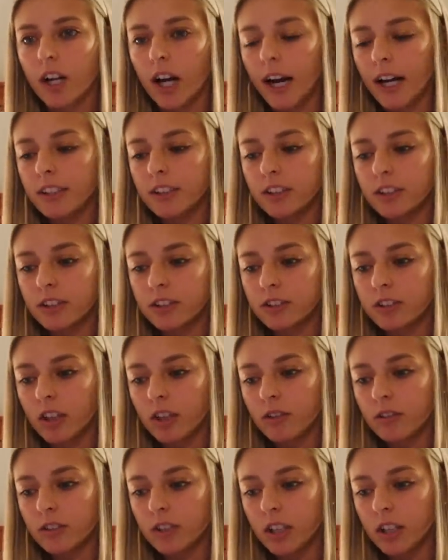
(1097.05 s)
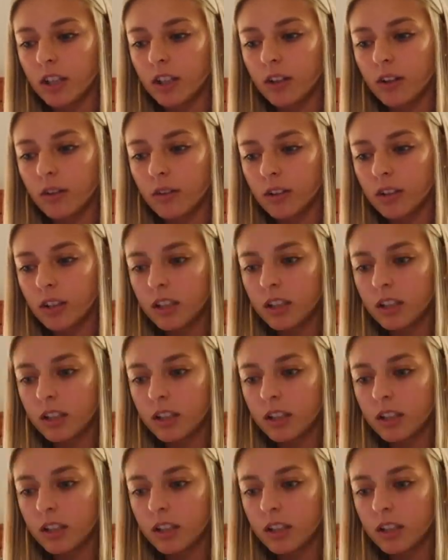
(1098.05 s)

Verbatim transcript: I just don't know